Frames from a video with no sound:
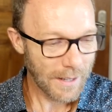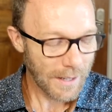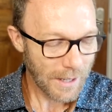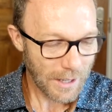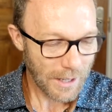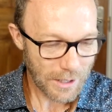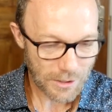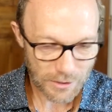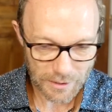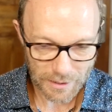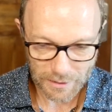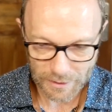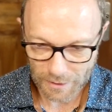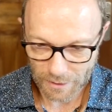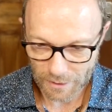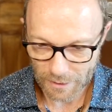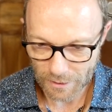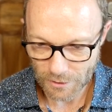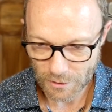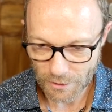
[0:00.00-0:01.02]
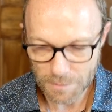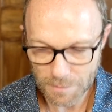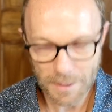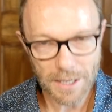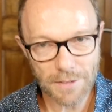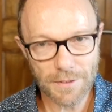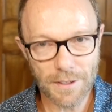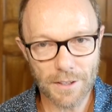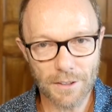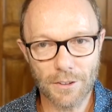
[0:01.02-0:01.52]
and said, "Do you mind
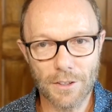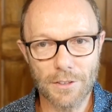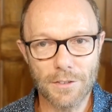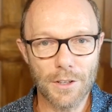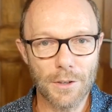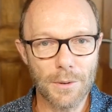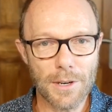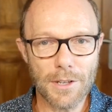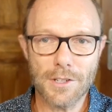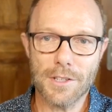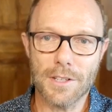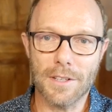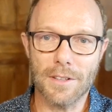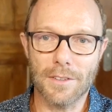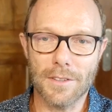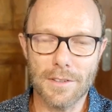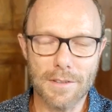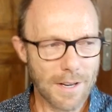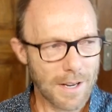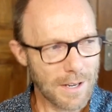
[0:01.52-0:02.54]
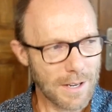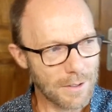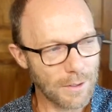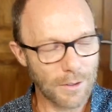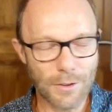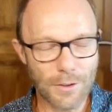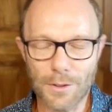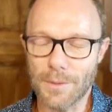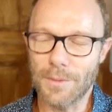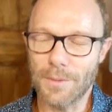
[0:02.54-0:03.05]
if I ask you a few questions?" No, not
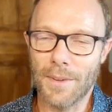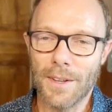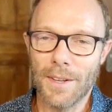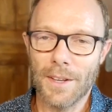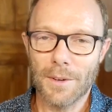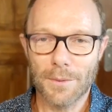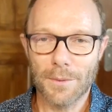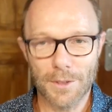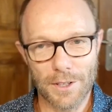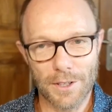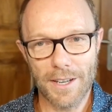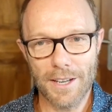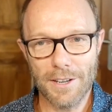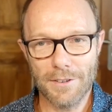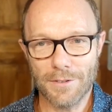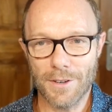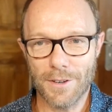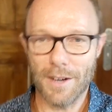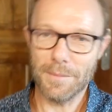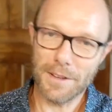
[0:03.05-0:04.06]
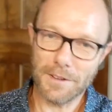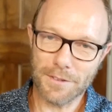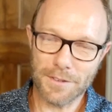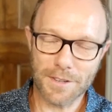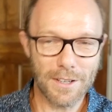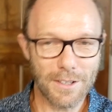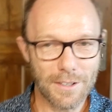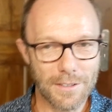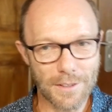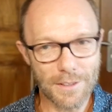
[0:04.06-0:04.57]
at all. What are you here for? I'm here for an
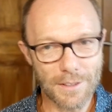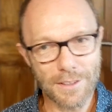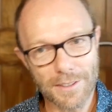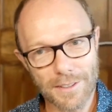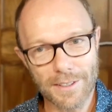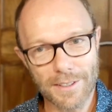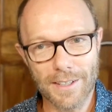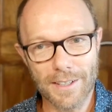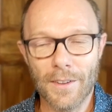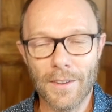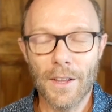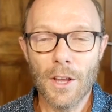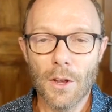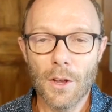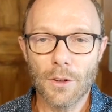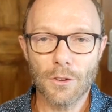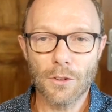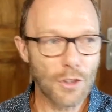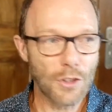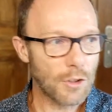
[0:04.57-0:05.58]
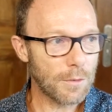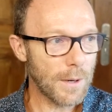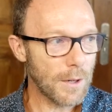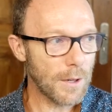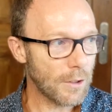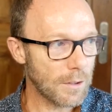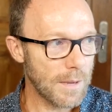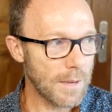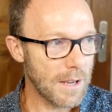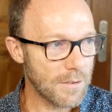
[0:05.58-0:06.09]
interview. Da, da, da. She spoke
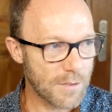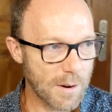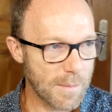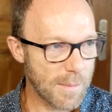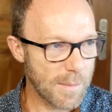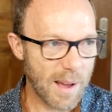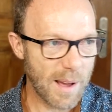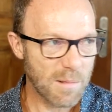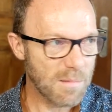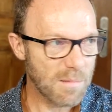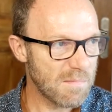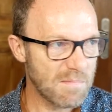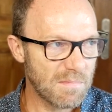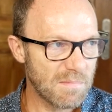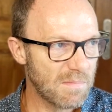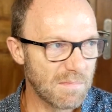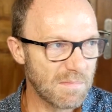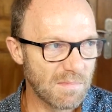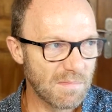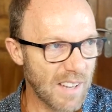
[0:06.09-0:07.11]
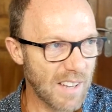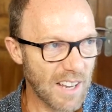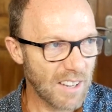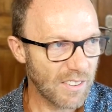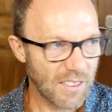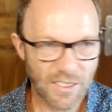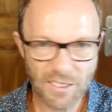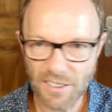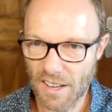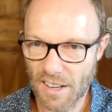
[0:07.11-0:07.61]
to me for about less
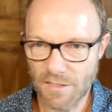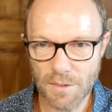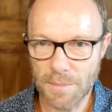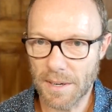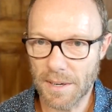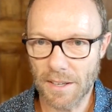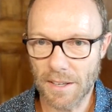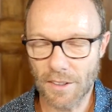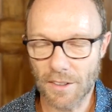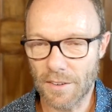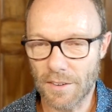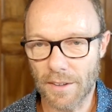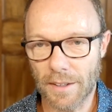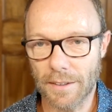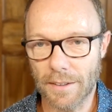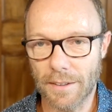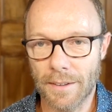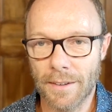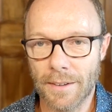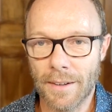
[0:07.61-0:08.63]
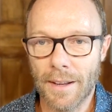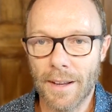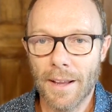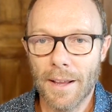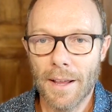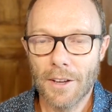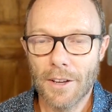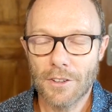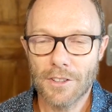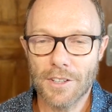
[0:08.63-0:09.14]
than 7 minutes, I reckon.
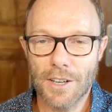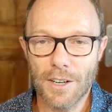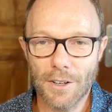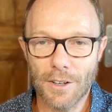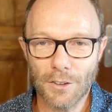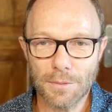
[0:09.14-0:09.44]
She asked